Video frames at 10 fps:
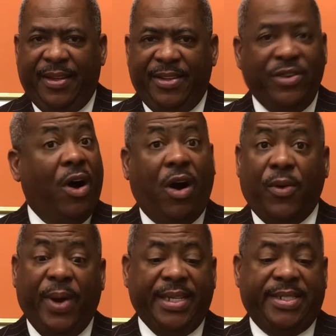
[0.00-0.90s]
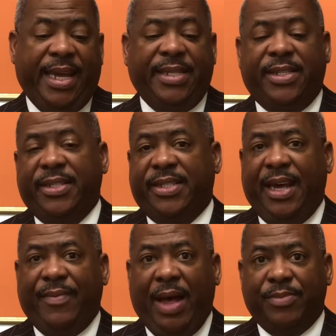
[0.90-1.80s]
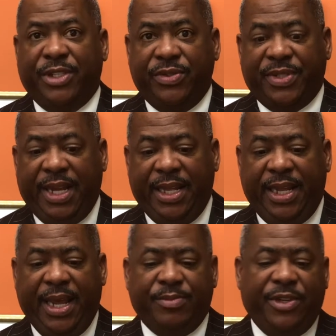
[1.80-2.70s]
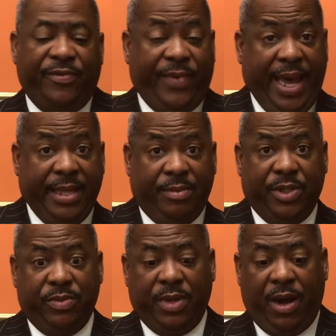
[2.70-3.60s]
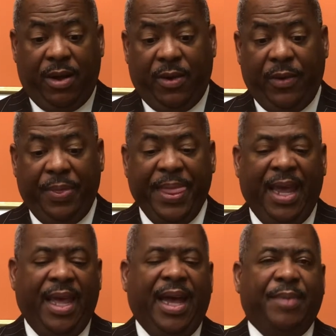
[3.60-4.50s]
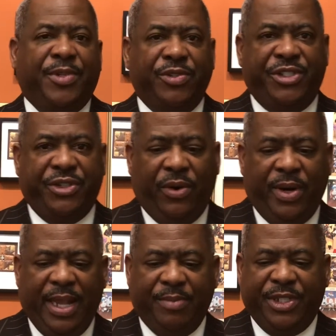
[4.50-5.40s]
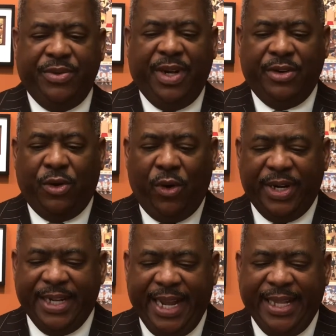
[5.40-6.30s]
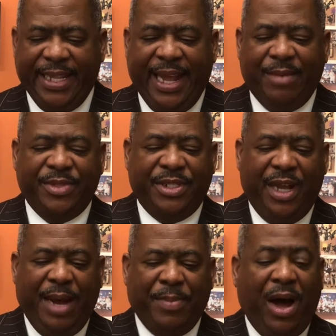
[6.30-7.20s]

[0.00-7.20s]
You're always saying to yourself, I'm too skinny, I'm too fat, I'm too tall, I'm too short, I'm too uncoordinated, I'm